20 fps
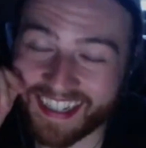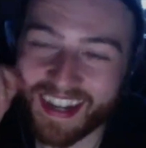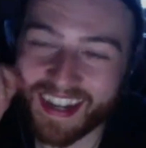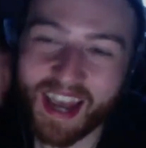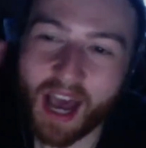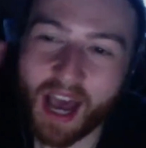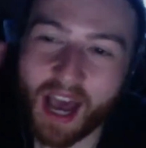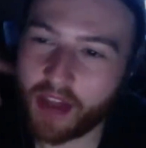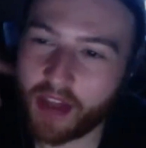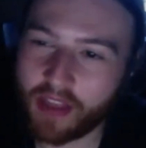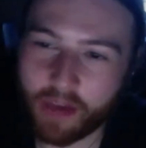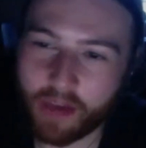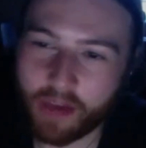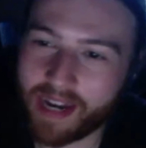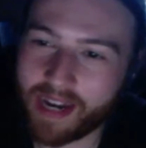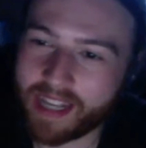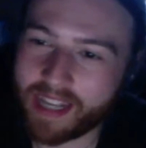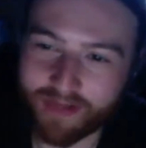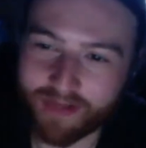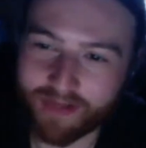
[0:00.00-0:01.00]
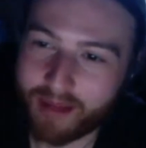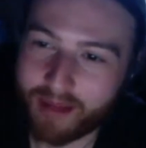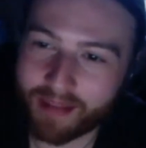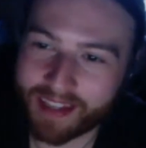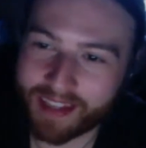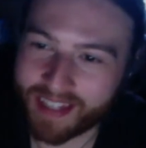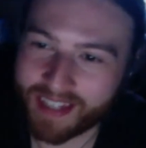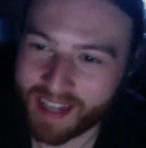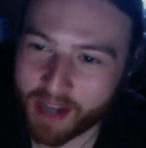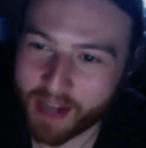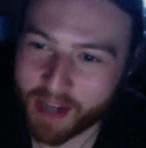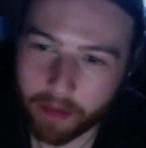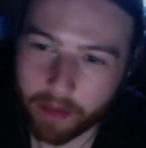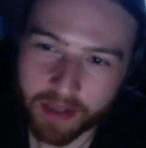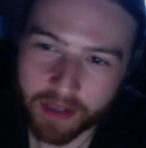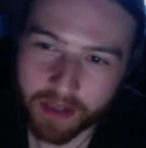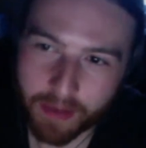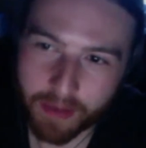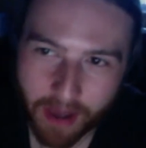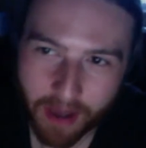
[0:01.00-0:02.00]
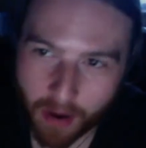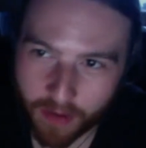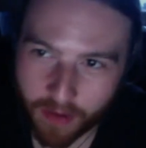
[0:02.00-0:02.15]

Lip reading: I think we need to wrap this thing up because we've been going for a